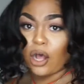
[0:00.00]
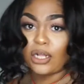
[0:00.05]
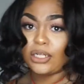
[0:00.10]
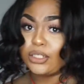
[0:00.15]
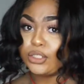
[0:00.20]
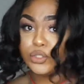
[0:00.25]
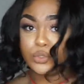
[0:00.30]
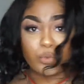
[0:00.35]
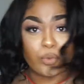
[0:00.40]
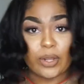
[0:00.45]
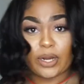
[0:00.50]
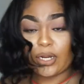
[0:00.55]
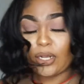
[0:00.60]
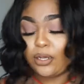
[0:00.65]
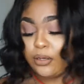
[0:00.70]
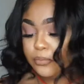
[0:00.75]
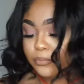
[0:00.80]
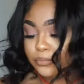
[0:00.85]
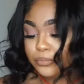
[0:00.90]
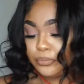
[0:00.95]
all this
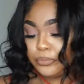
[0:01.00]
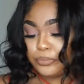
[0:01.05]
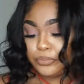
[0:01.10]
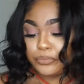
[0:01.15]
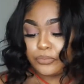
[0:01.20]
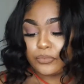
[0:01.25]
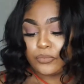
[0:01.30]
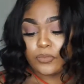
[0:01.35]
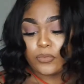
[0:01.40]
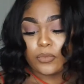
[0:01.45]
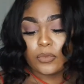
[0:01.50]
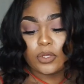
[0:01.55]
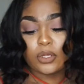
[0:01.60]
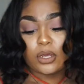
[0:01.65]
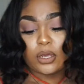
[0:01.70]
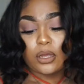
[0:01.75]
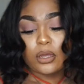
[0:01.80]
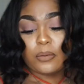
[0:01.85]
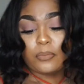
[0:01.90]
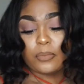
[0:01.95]
ready,
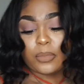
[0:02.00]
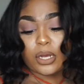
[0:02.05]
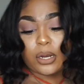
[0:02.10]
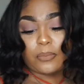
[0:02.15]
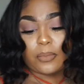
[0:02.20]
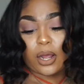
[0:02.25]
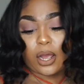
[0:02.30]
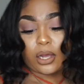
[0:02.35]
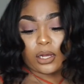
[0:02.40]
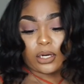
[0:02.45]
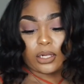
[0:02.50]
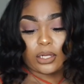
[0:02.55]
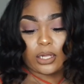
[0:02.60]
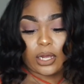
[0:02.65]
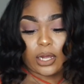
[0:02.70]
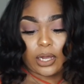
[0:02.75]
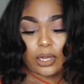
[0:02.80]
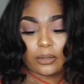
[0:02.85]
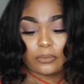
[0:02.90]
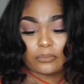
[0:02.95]
but I'm not gonna
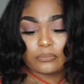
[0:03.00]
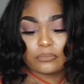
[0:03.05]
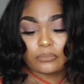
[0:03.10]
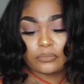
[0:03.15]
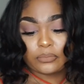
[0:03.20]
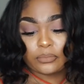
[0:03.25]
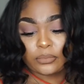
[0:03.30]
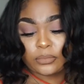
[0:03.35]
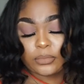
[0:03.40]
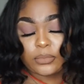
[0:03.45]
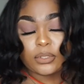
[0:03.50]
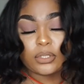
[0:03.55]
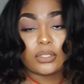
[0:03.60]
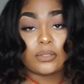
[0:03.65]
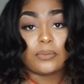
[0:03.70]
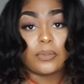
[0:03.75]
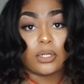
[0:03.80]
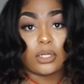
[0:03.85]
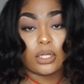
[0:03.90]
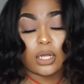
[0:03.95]
lie,
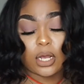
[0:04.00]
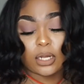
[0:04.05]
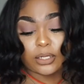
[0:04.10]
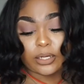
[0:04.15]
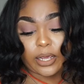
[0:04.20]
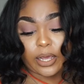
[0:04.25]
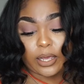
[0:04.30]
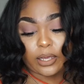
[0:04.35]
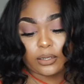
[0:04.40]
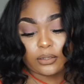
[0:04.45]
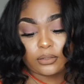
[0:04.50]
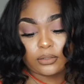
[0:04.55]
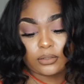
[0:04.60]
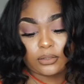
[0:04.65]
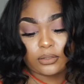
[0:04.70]
it's been a long day.